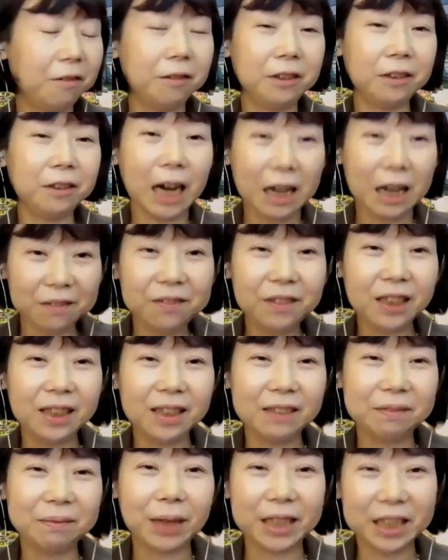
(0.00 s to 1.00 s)
you have
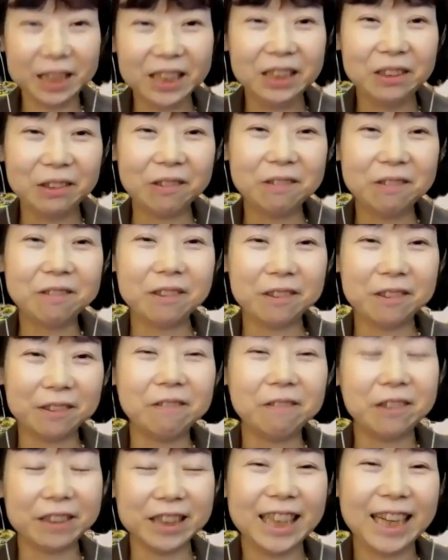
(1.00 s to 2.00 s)
been my hero
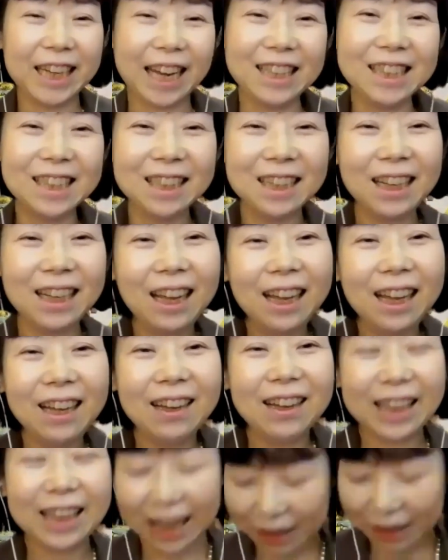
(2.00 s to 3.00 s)
for decades.
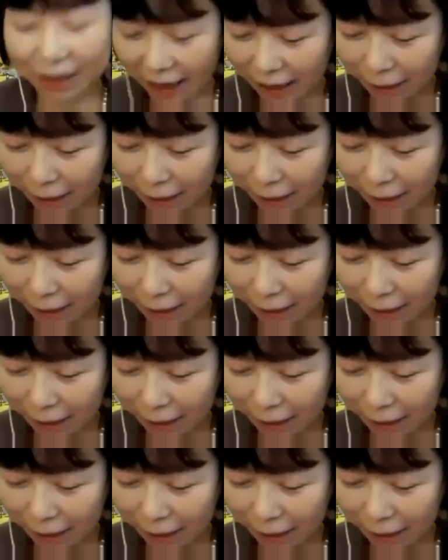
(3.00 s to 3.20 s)
Okay.